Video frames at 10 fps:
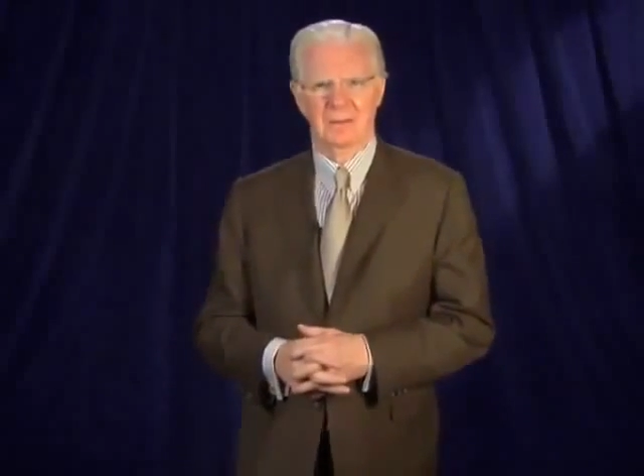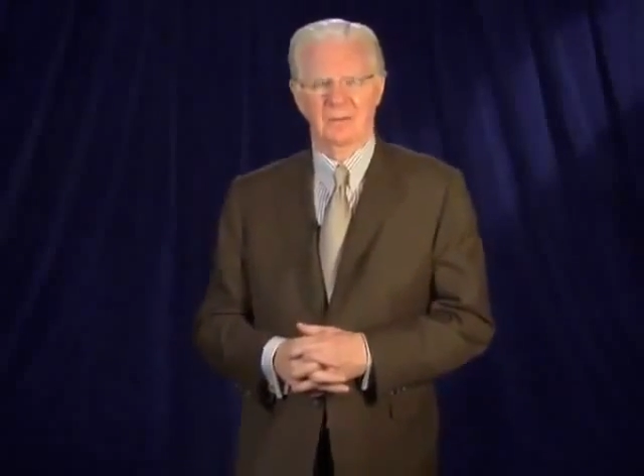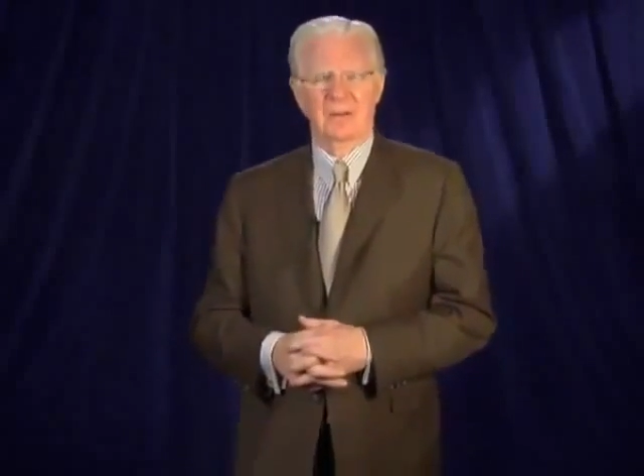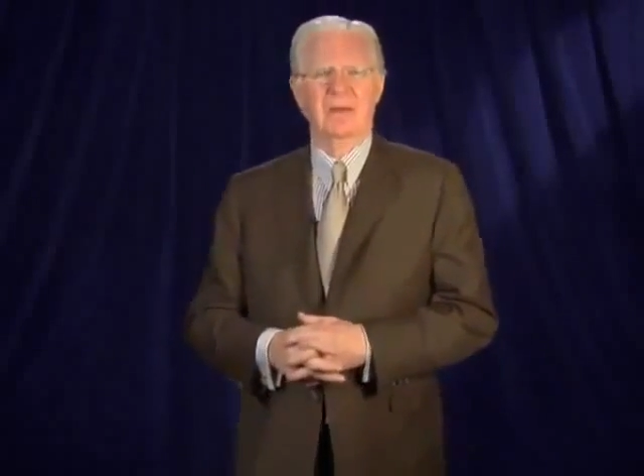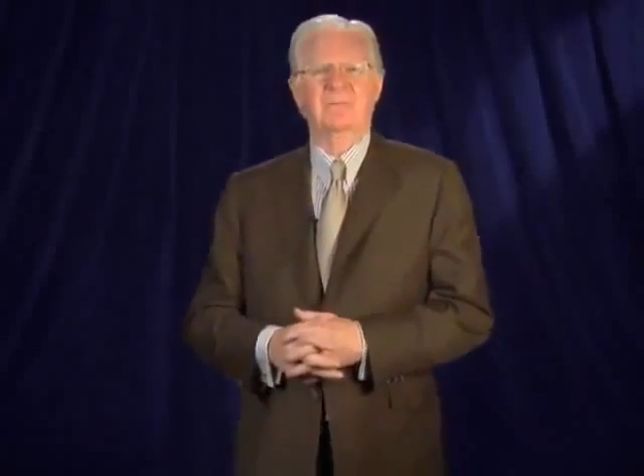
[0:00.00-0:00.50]

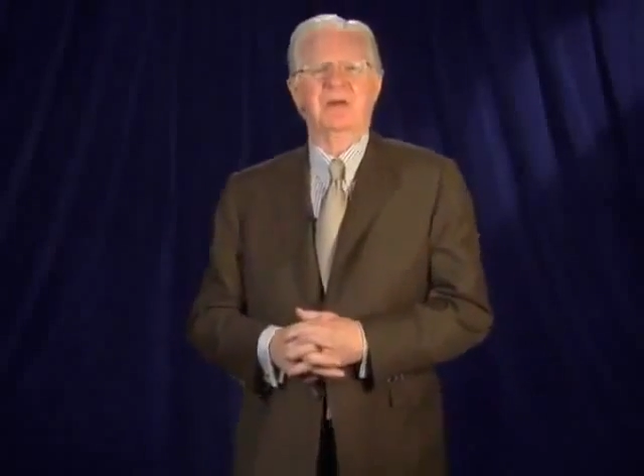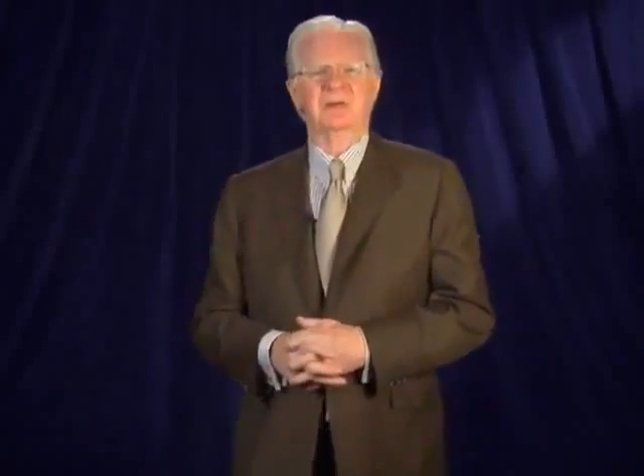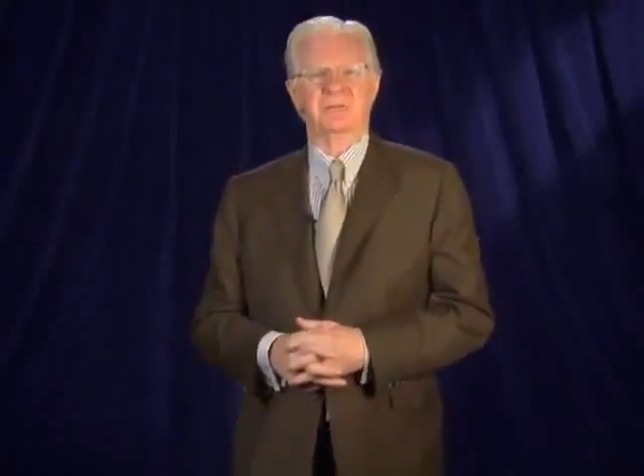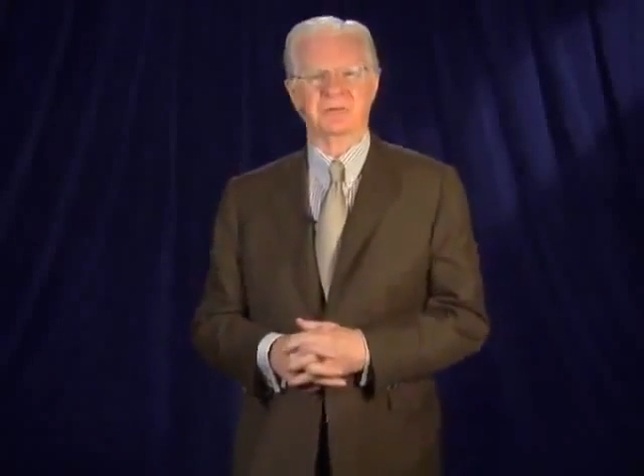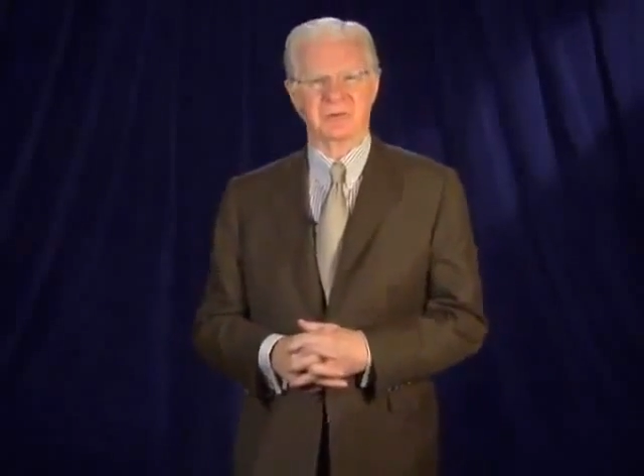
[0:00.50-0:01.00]
One of my
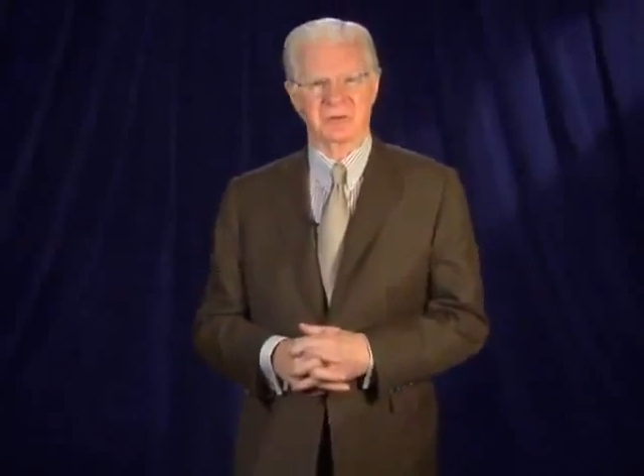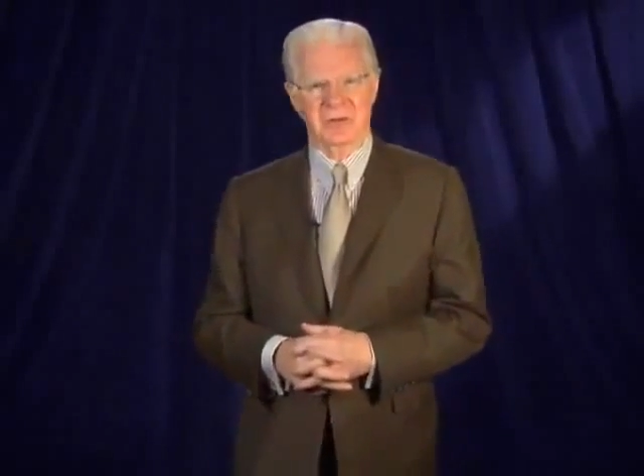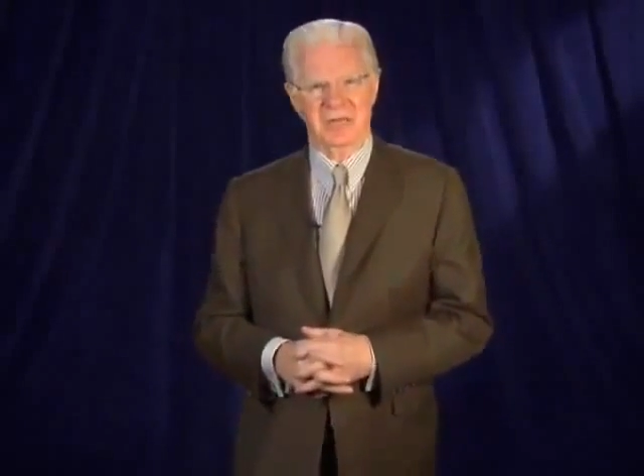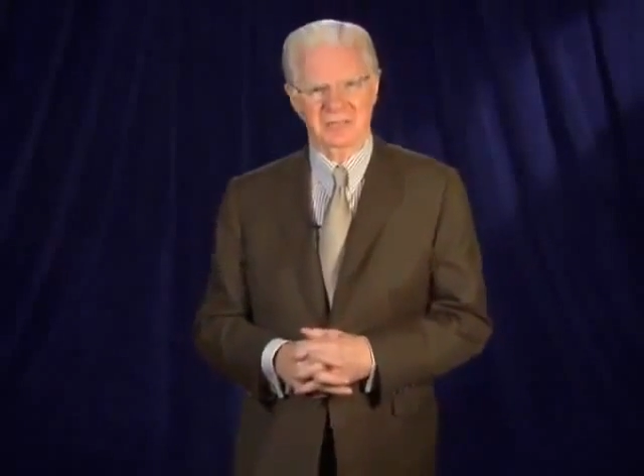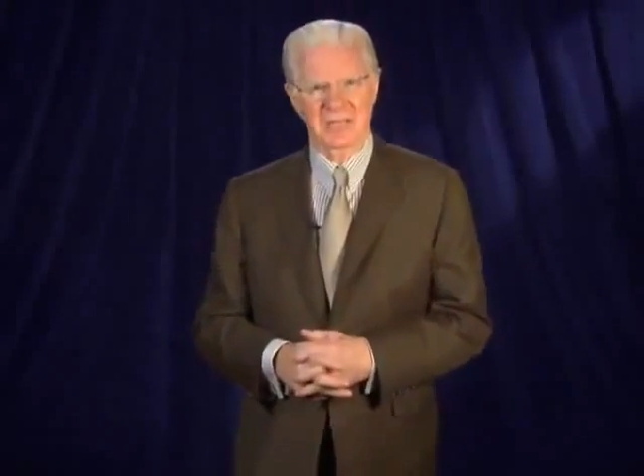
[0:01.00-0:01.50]
mentors was Earl
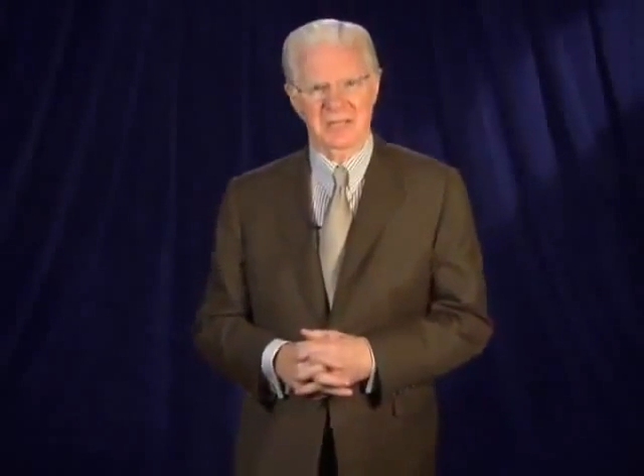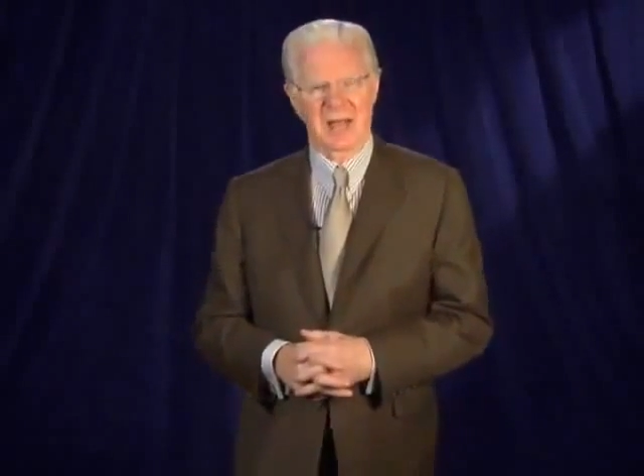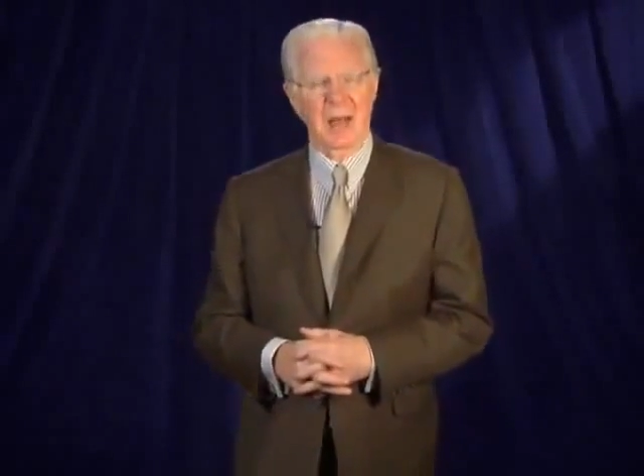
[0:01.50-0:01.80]
Nightingale.